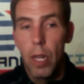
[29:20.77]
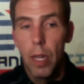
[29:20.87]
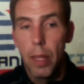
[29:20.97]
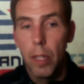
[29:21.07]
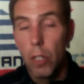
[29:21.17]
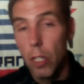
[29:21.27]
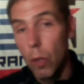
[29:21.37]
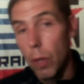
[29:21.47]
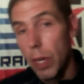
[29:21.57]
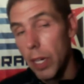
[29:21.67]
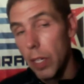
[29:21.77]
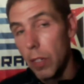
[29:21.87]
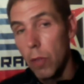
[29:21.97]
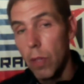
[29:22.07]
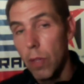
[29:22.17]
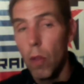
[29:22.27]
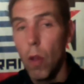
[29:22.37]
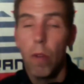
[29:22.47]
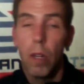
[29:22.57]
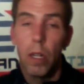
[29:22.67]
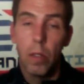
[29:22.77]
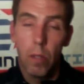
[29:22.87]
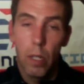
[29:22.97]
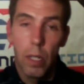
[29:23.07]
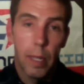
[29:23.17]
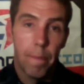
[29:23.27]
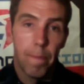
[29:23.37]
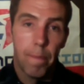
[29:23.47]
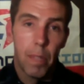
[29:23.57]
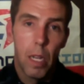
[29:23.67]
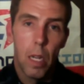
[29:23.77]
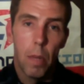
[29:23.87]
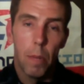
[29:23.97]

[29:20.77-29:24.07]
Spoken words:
and then you're going to go ahead and do that long run on Sunday.